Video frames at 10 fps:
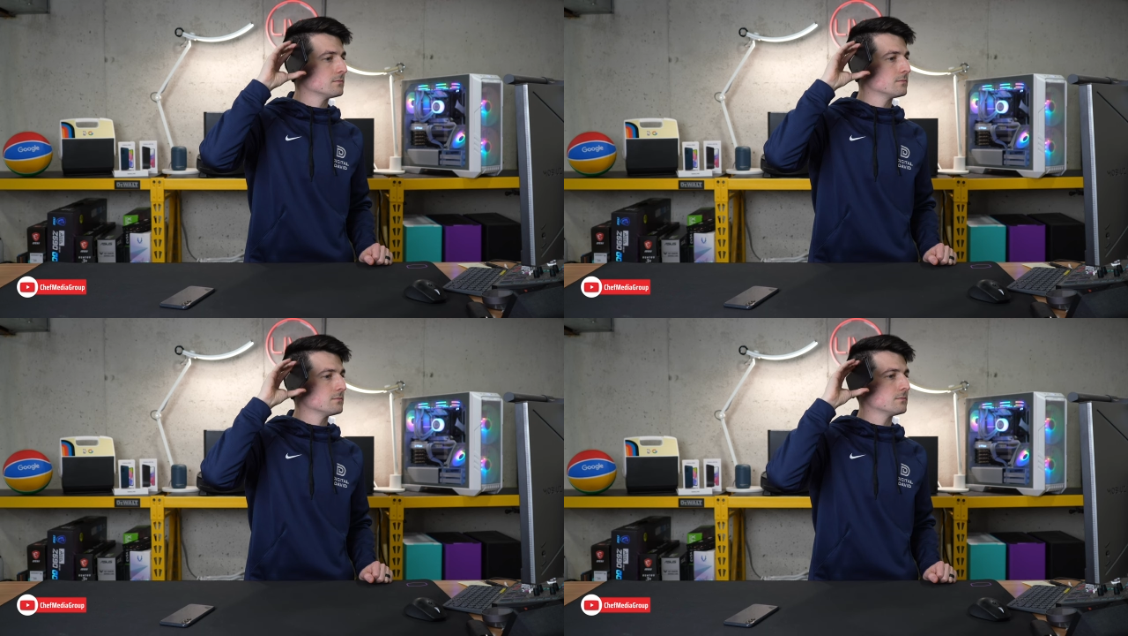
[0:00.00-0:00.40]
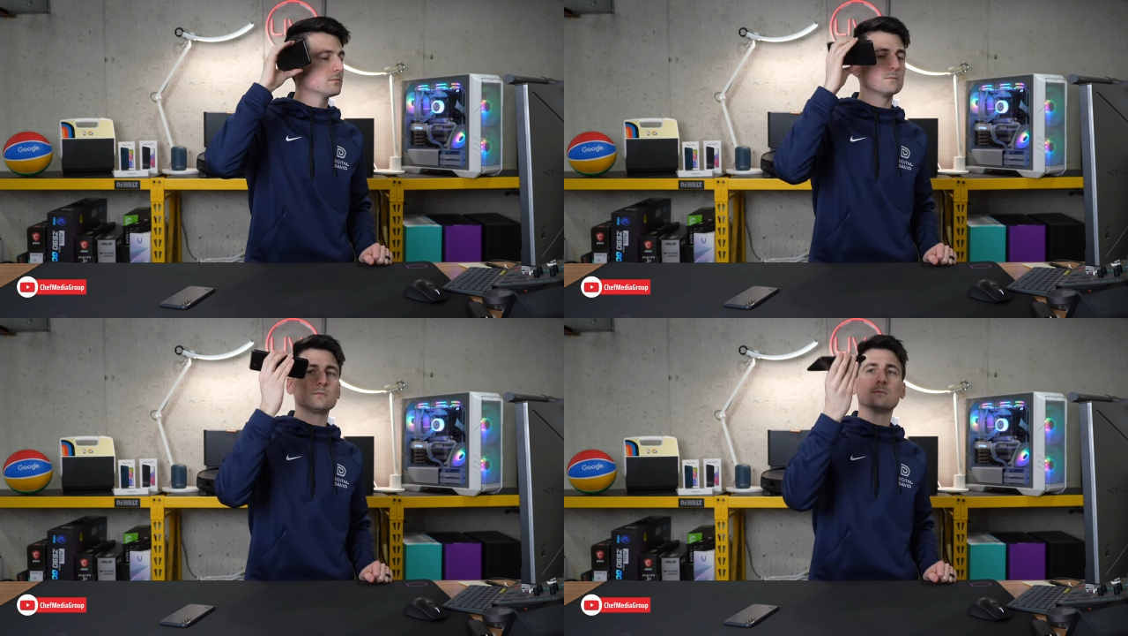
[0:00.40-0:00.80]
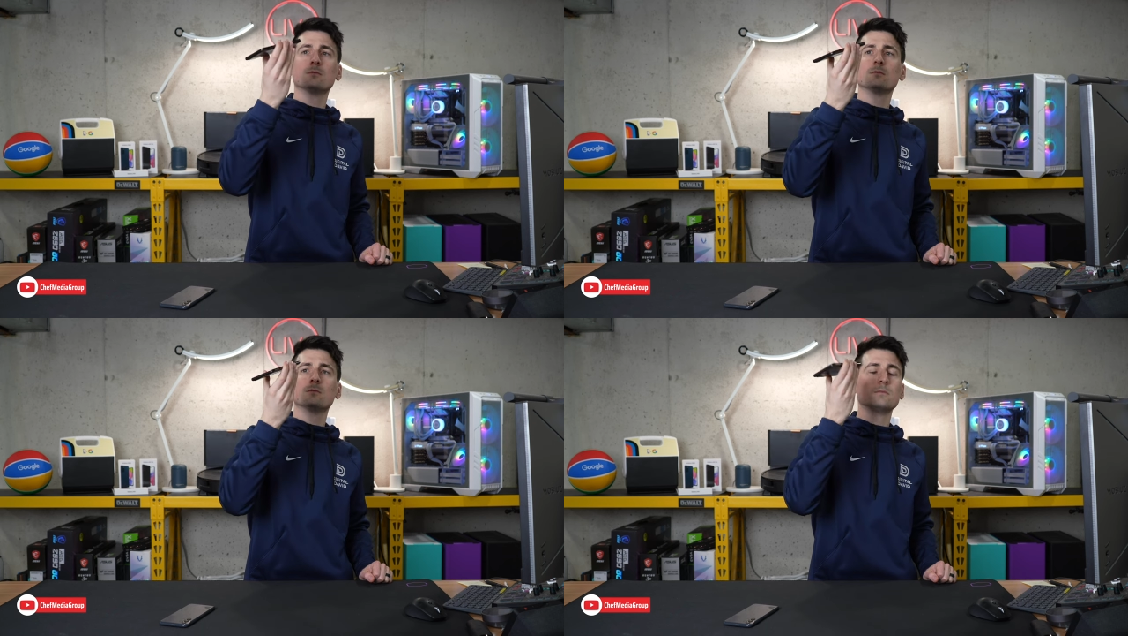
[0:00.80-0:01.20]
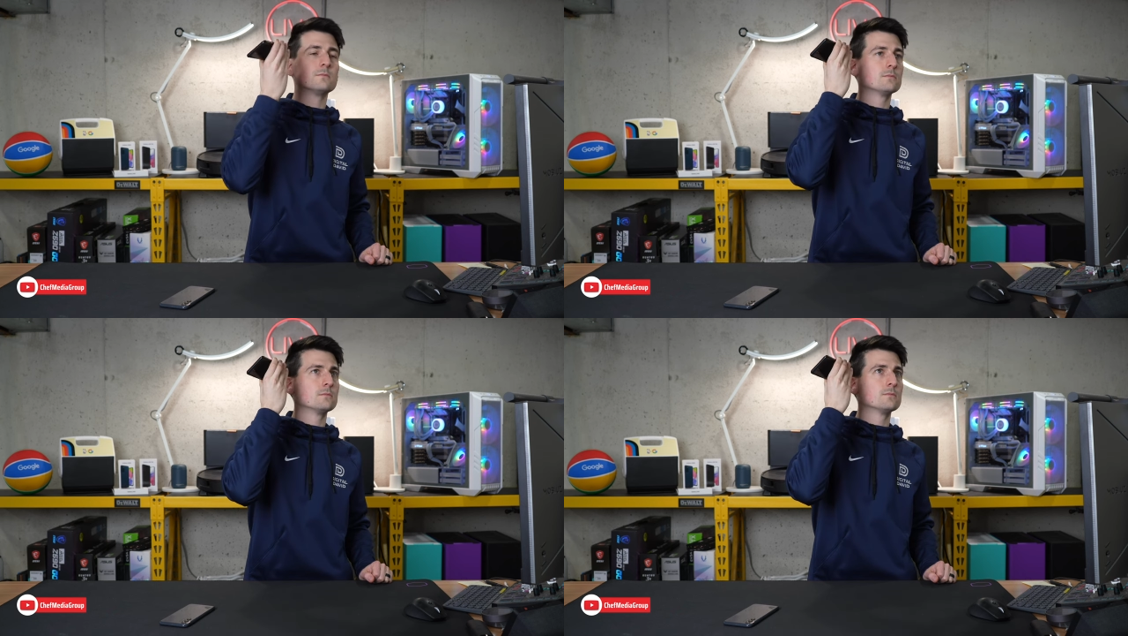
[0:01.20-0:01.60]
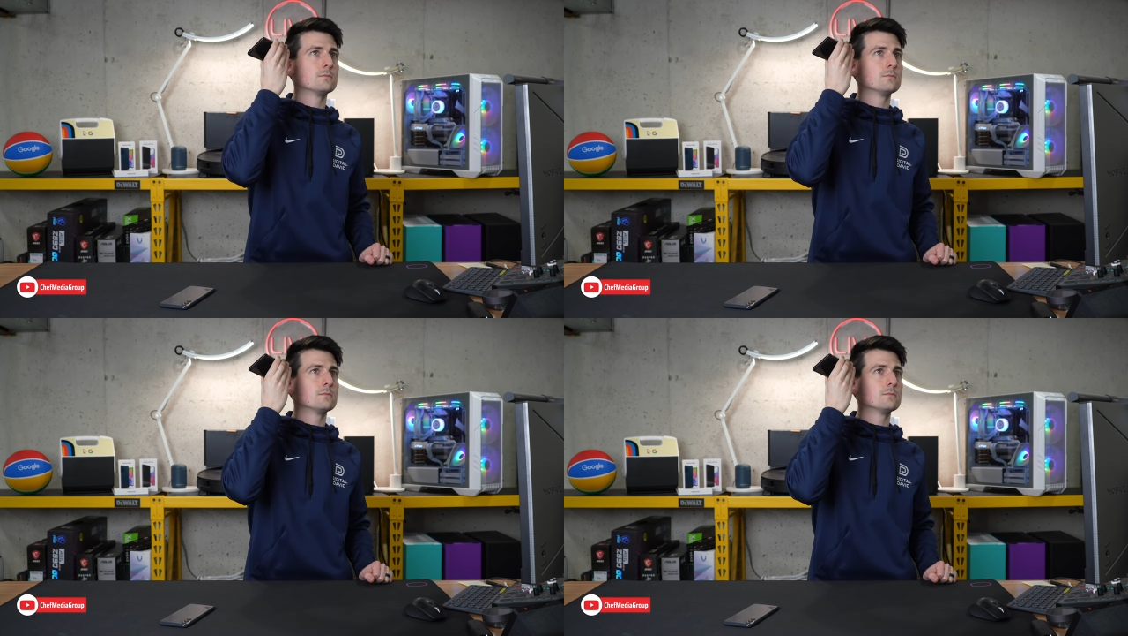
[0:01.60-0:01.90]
(no one is talking)